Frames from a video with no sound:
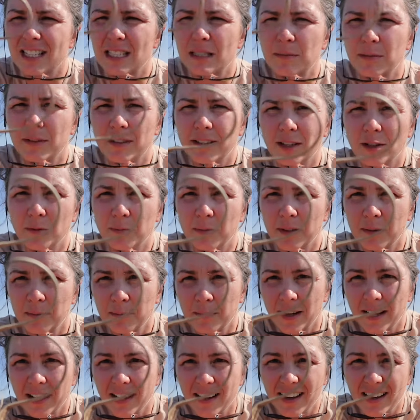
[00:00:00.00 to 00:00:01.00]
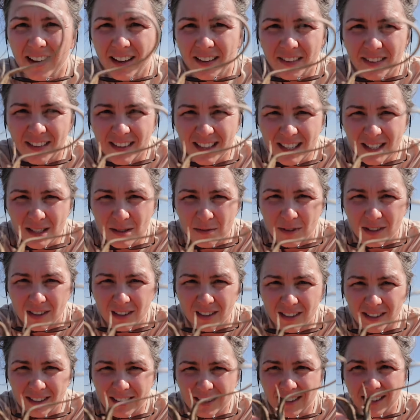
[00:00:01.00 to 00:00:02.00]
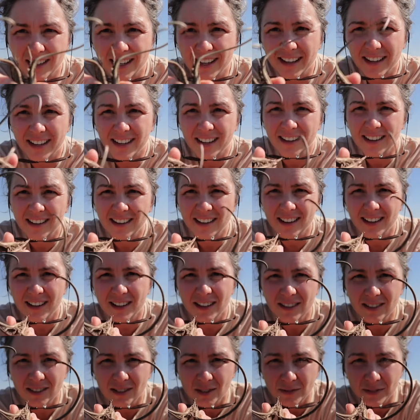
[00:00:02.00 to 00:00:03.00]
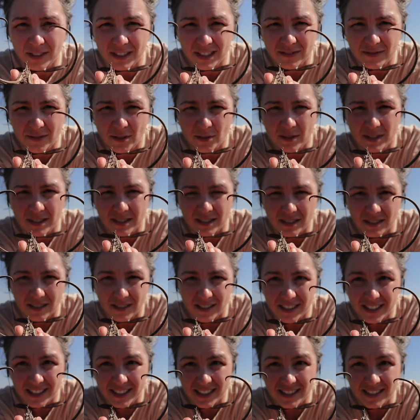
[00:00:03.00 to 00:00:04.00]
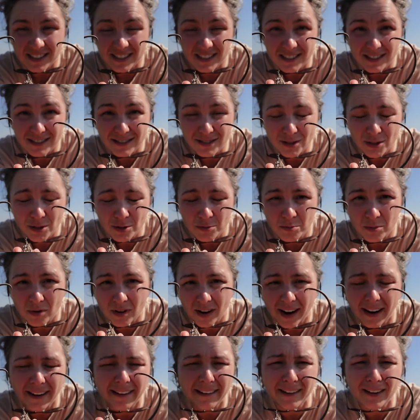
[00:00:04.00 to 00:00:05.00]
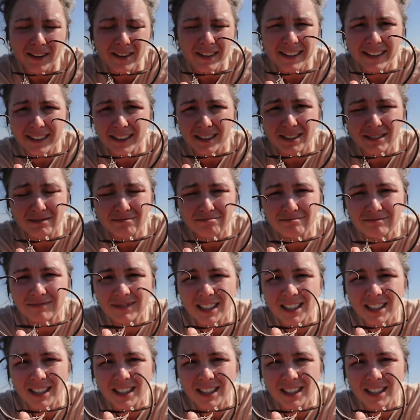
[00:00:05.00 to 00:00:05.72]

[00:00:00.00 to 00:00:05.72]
of split open, but this is what it looks like. I don't know if it's focusing on it because it's too bright out here.